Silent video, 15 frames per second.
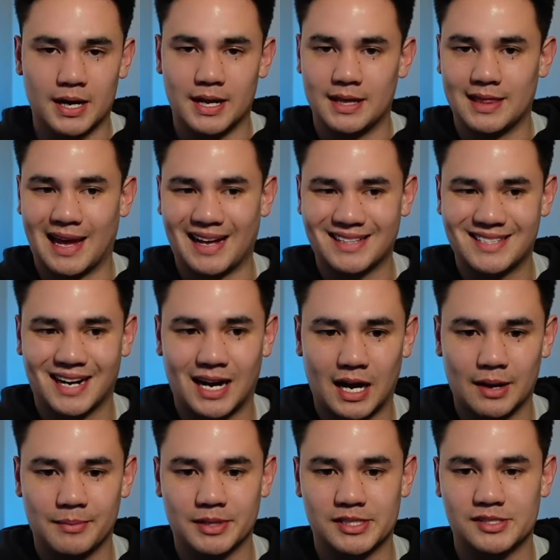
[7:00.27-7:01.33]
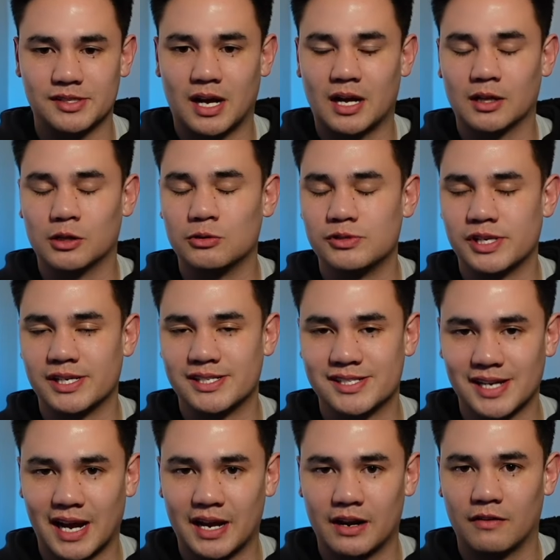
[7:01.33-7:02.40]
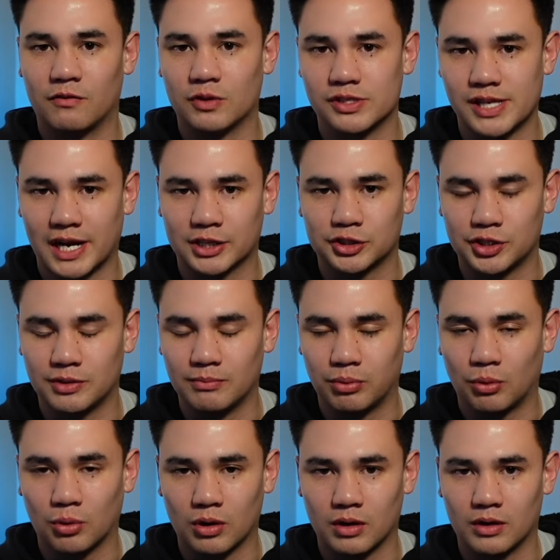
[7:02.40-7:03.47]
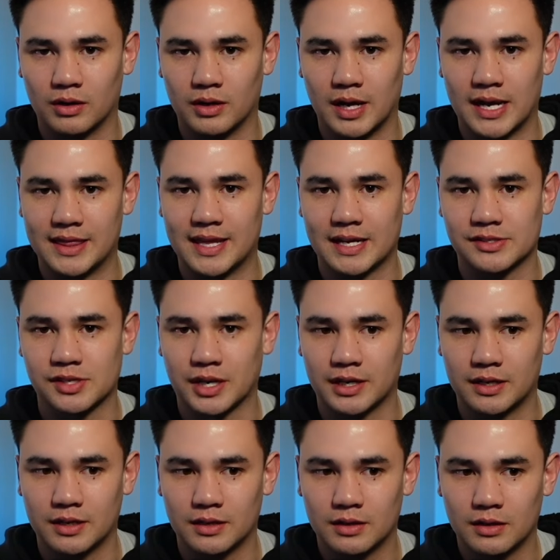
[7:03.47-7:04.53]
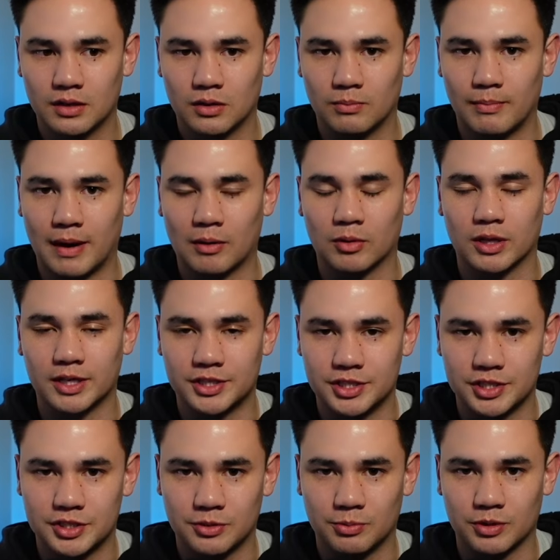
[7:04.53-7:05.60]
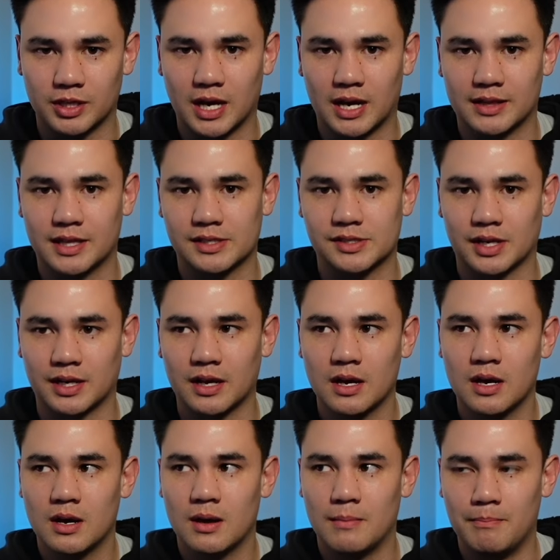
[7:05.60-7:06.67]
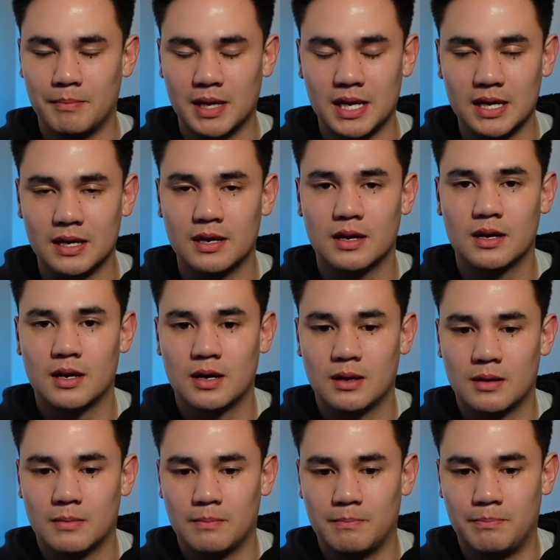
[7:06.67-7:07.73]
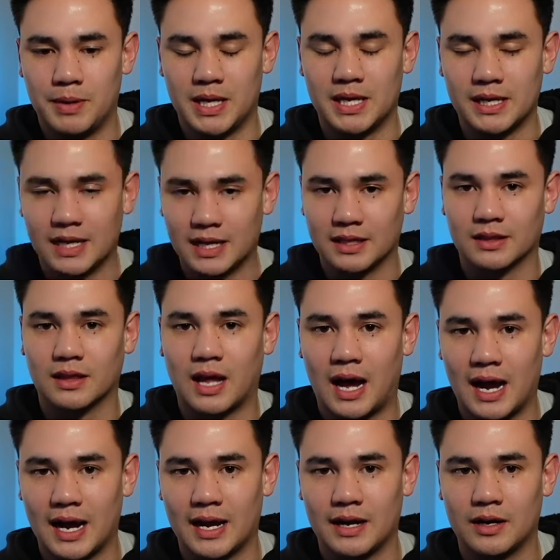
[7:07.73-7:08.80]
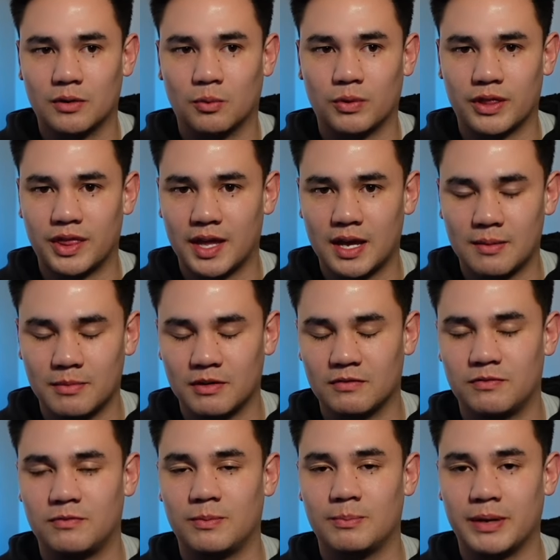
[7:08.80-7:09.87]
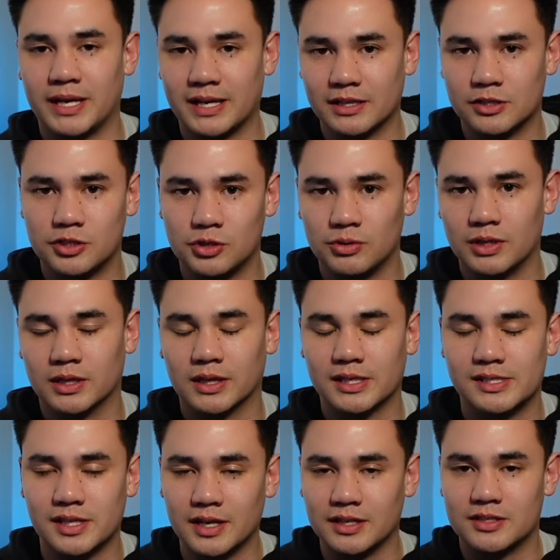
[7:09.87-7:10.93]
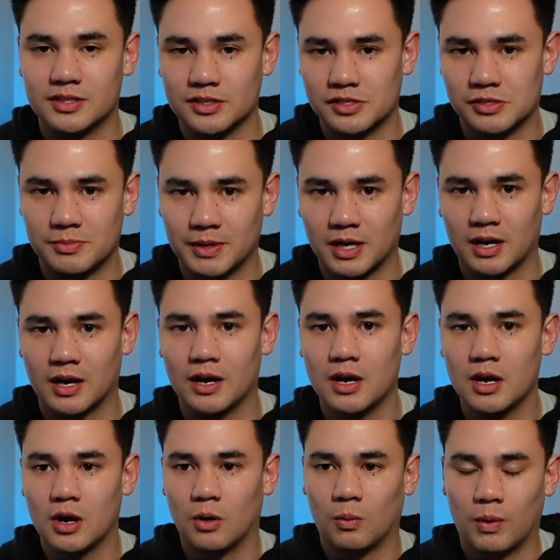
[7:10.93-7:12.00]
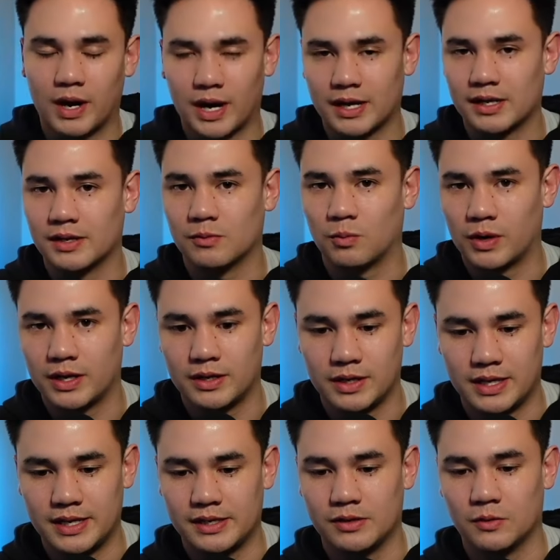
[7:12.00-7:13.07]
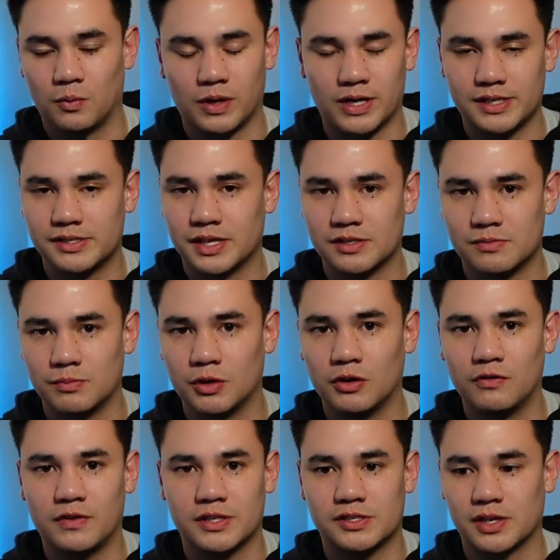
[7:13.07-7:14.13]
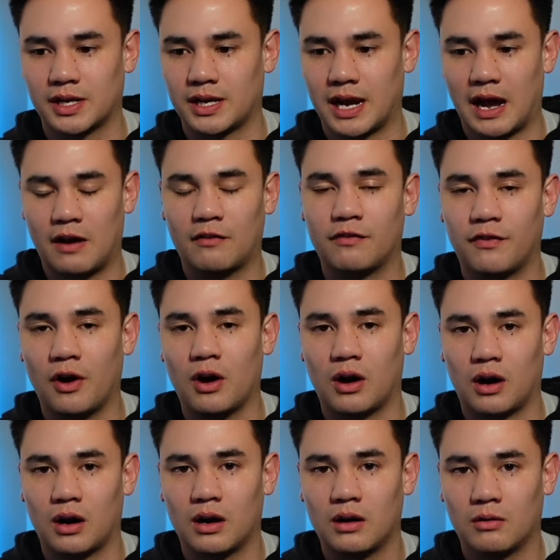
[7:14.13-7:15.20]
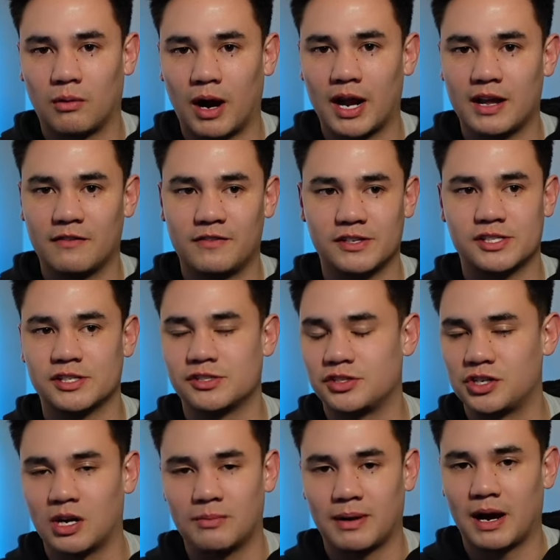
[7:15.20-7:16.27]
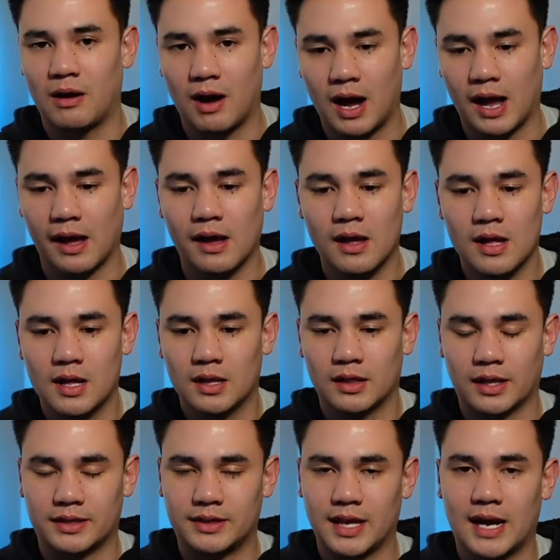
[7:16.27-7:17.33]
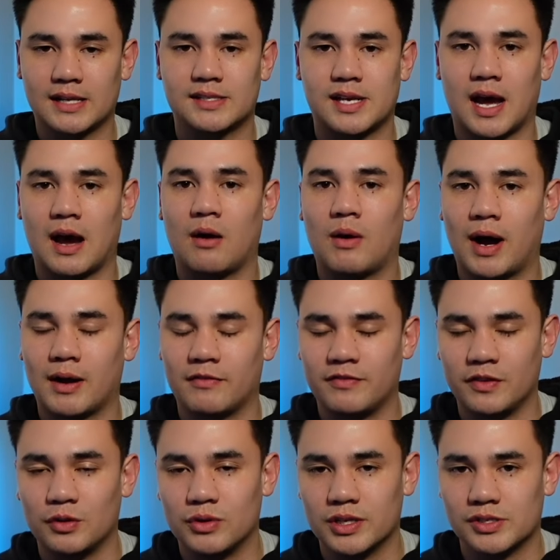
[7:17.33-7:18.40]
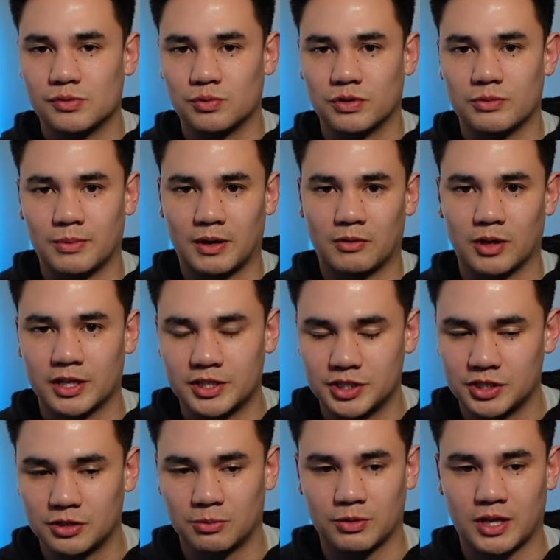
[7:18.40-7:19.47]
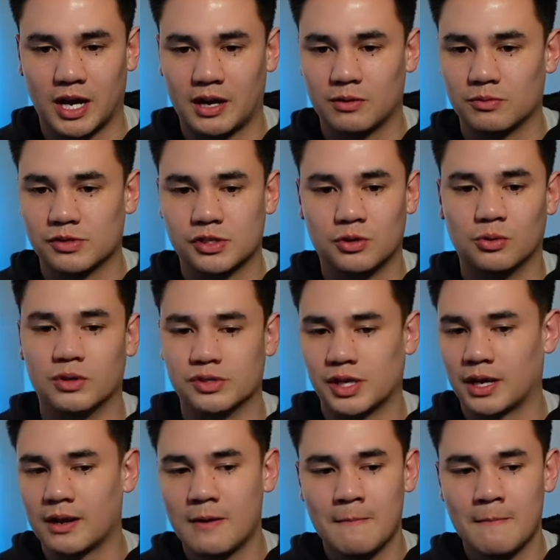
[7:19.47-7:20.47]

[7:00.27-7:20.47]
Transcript: in that time, it's not losing sight of what's actually important. And that's like my relationship with God. That's like me being in line with him and being in tune and listening to the spirit when I when he when he says move, it's like how far, right? If he says jump, how high? Like that's how I view this with my relationship with God. And what's cool is like